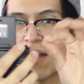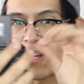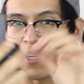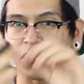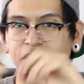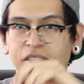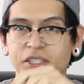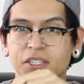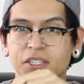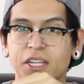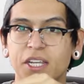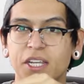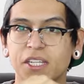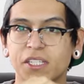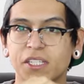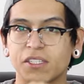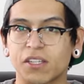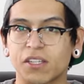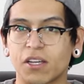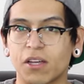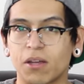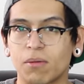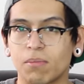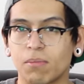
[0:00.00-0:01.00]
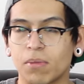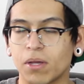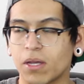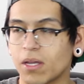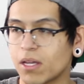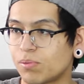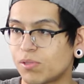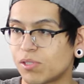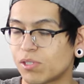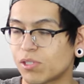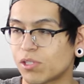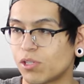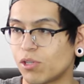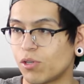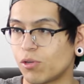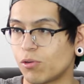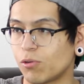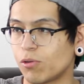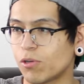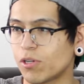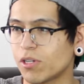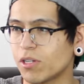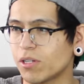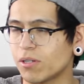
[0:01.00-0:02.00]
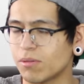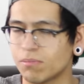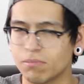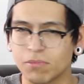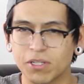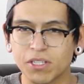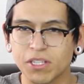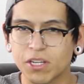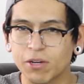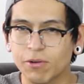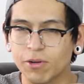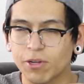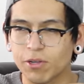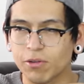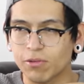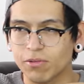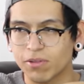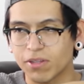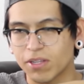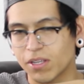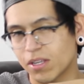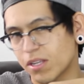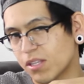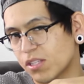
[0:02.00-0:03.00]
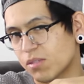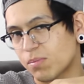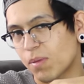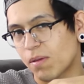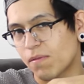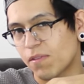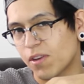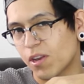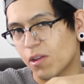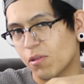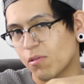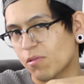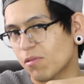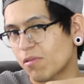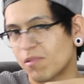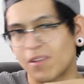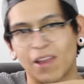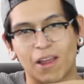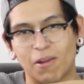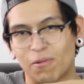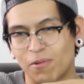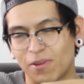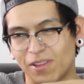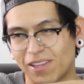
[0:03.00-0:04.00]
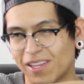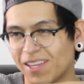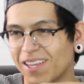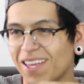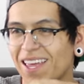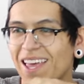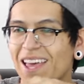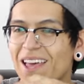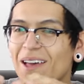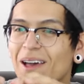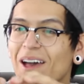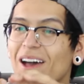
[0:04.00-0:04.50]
trying to sneak some obscure material into my videos. Not really.